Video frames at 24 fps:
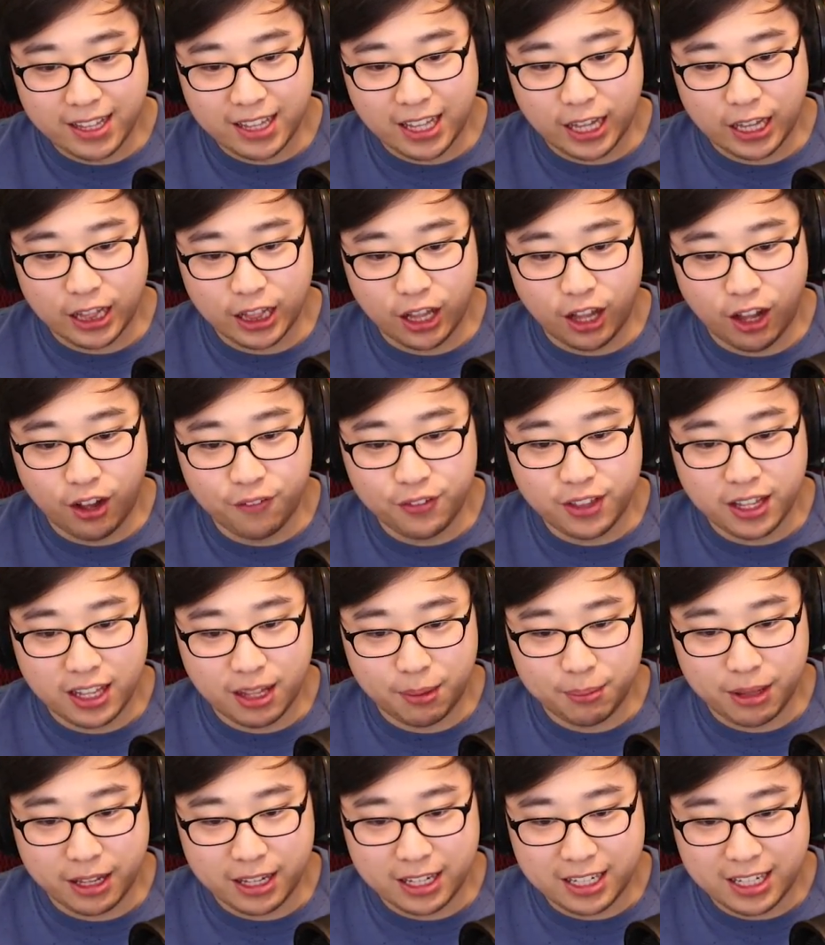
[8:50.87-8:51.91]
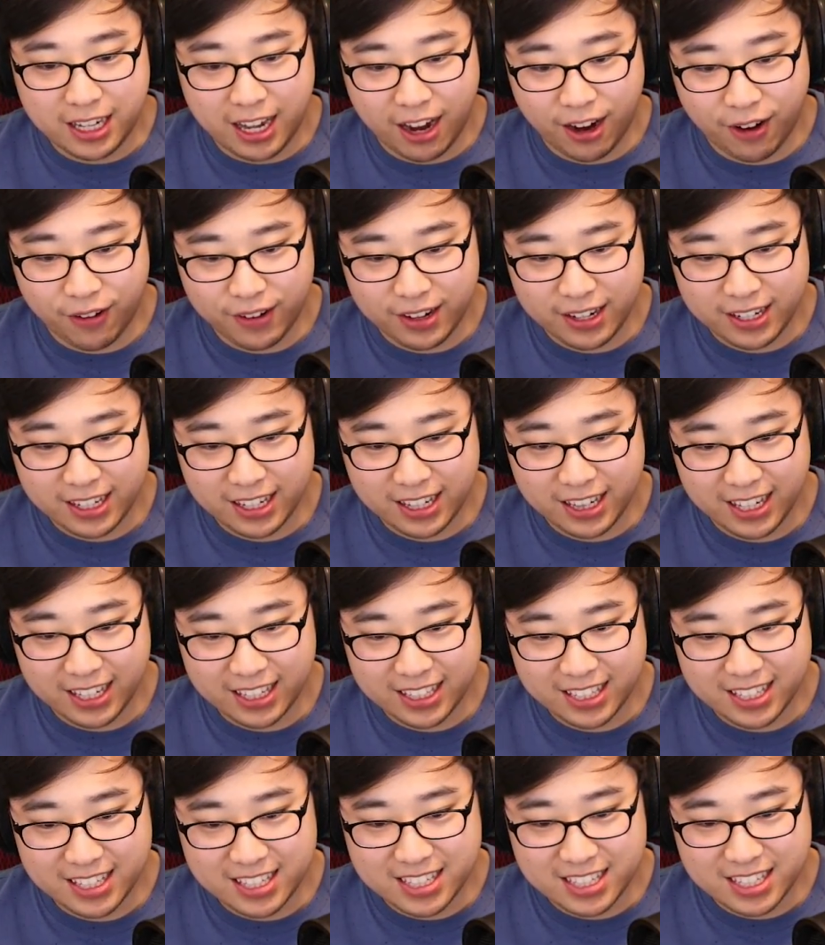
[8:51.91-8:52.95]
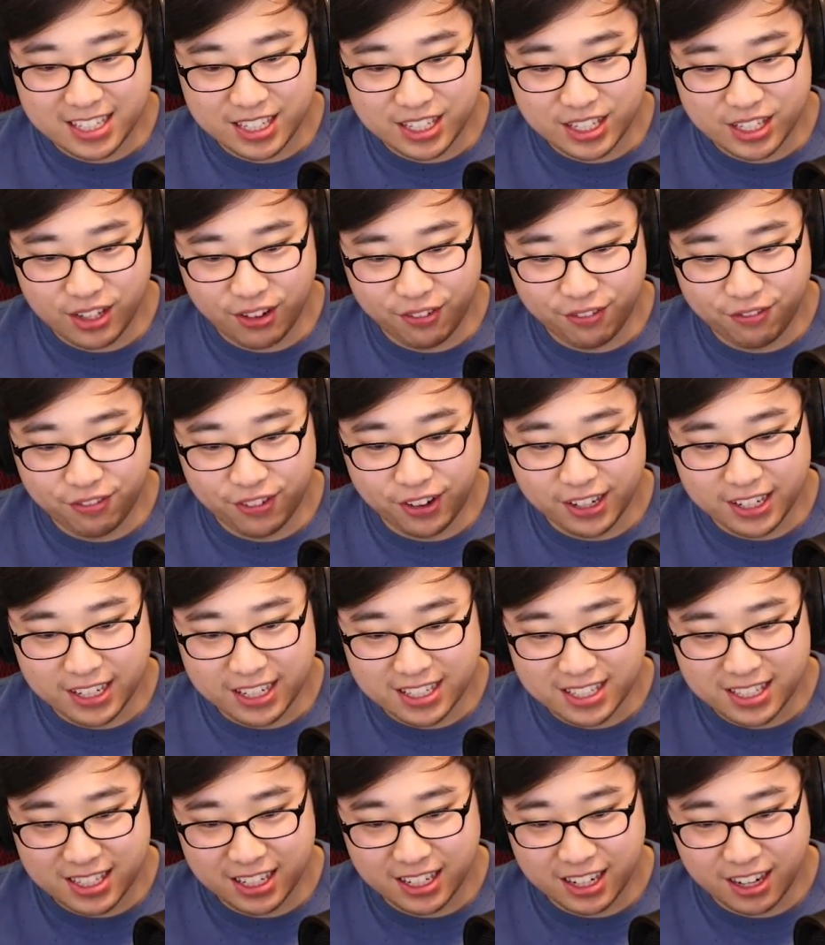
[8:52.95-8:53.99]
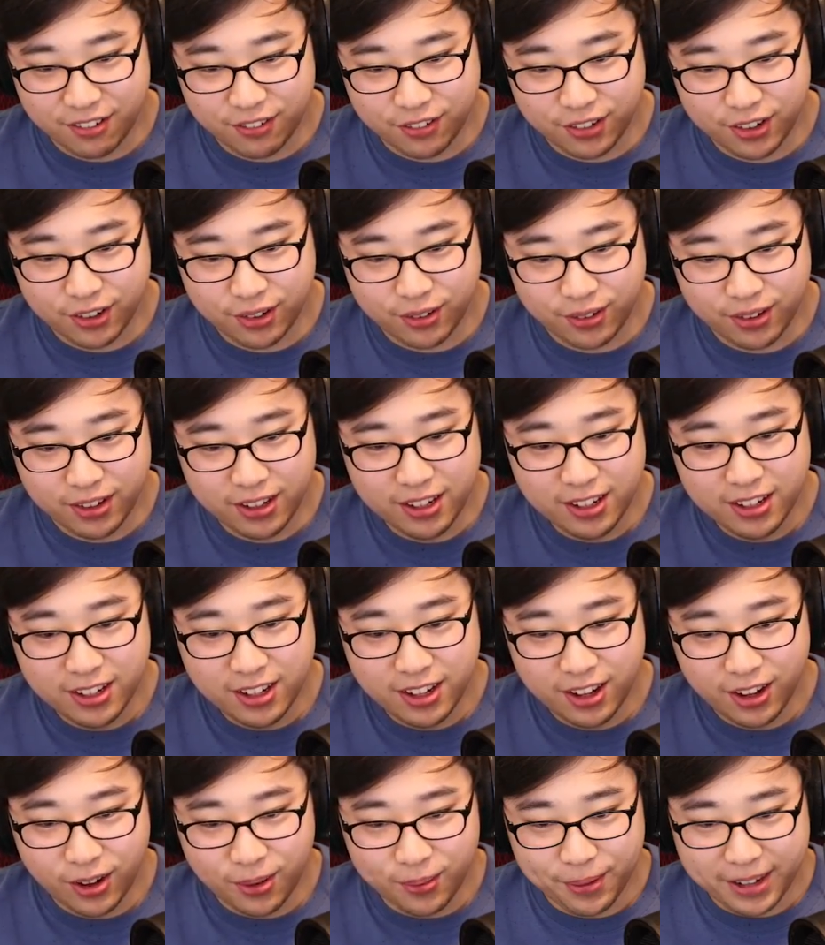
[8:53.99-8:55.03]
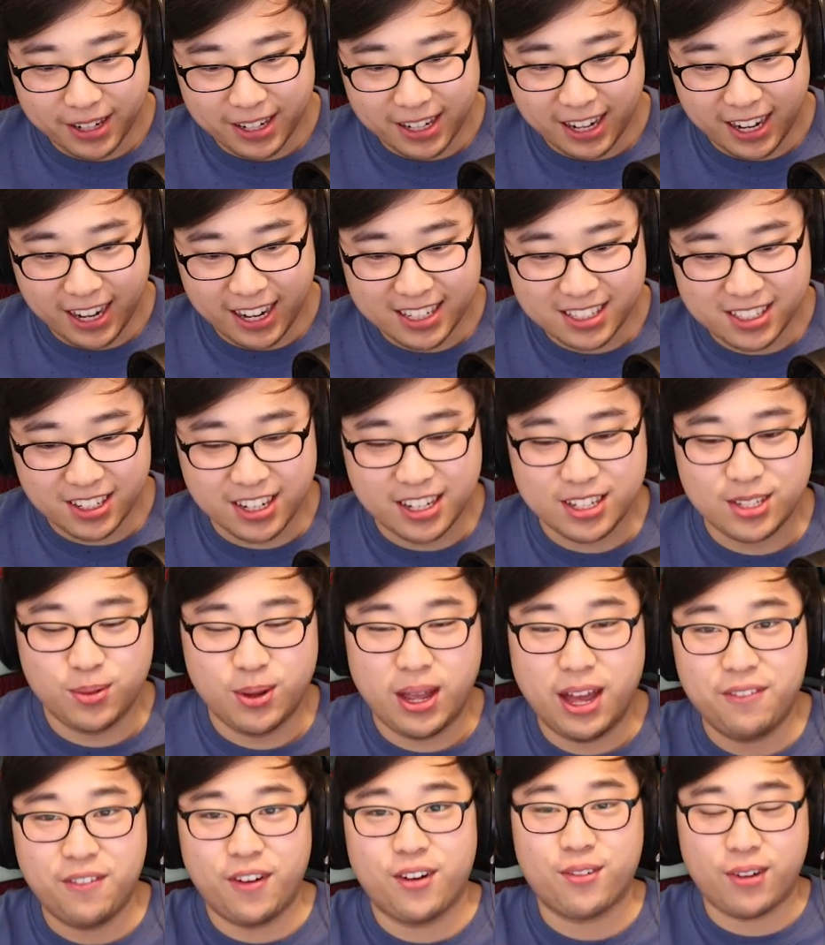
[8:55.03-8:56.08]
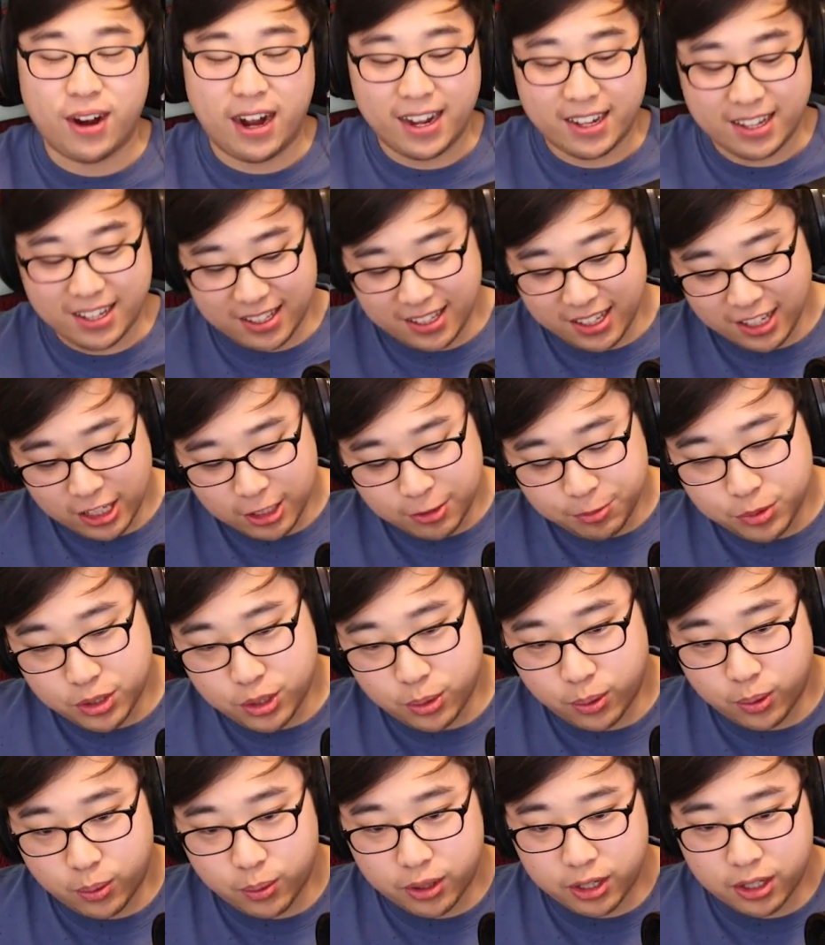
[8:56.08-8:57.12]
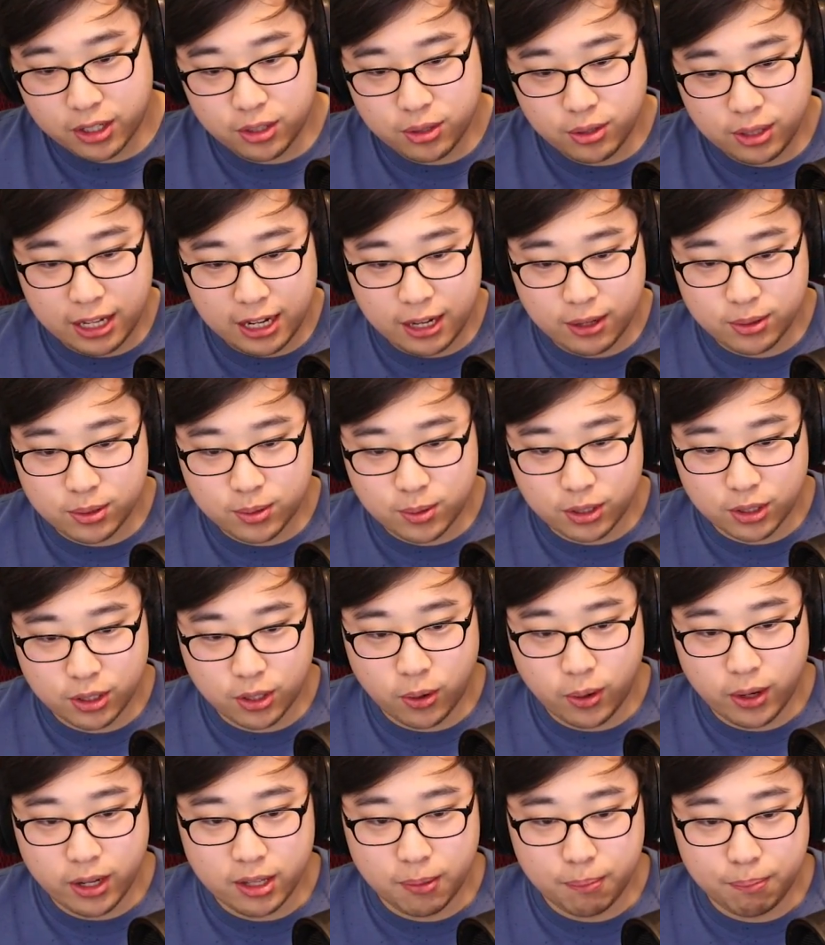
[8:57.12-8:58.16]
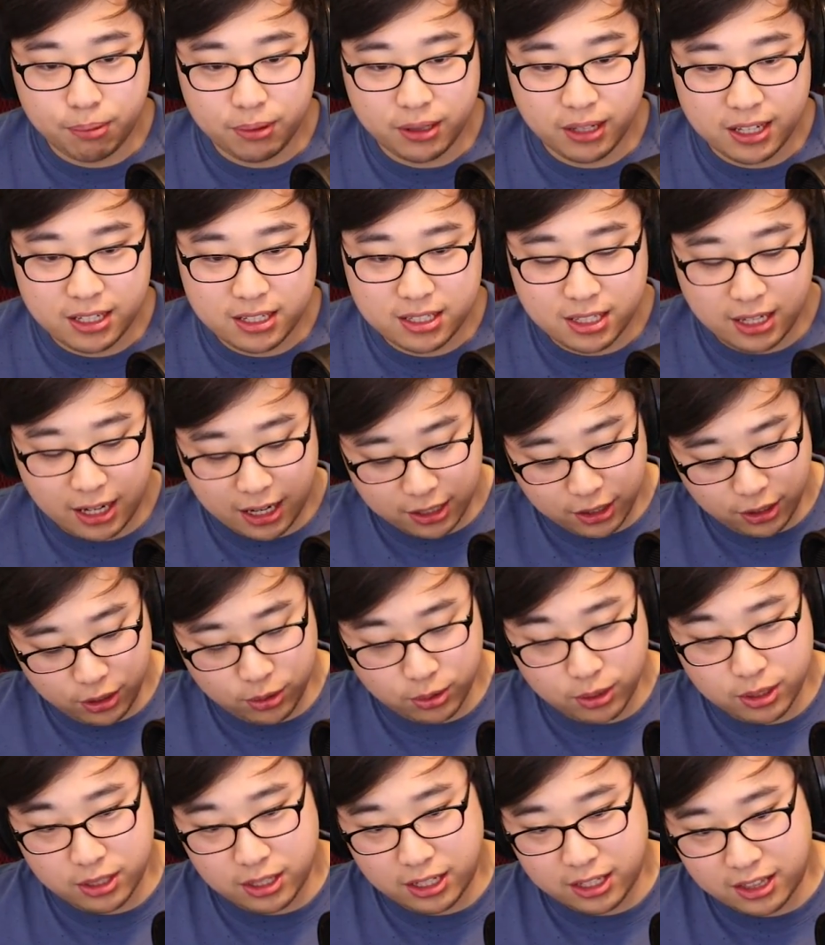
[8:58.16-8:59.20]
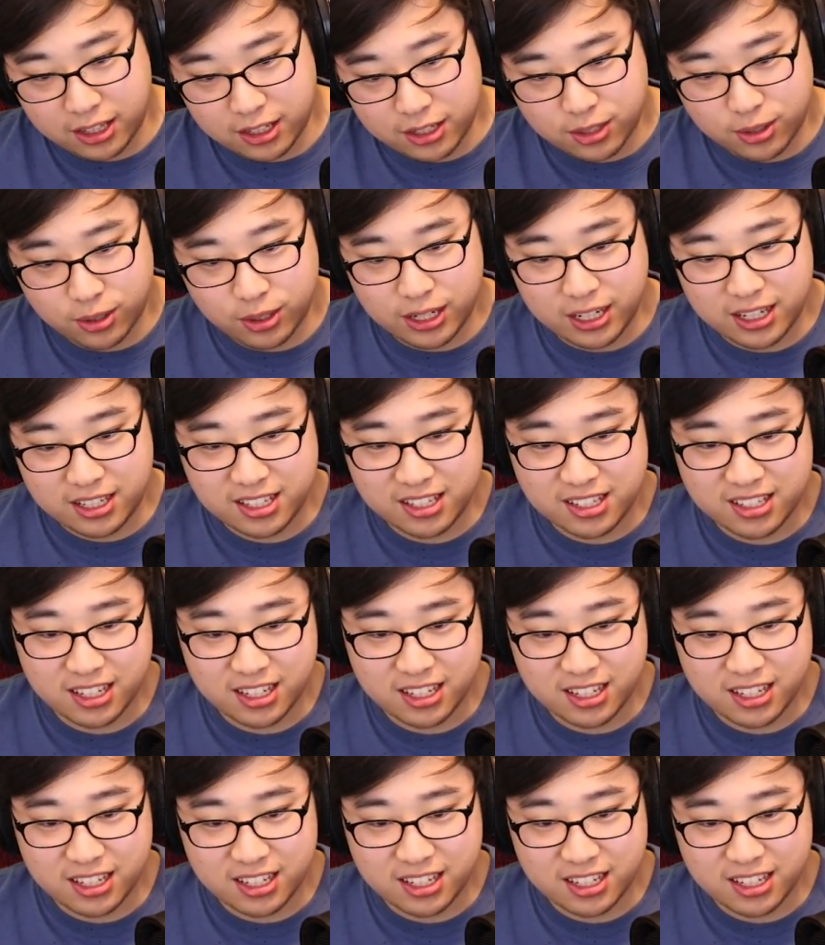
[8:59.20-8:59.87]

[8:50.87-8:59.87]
And I love that I'm like carrying it like this. This is the funniest thing ever. Oh my gosh. Okay, so we have our rocket. So what we're gonna do now is we're gonna go ahead and place it. I'm gonna do it like this so you guys can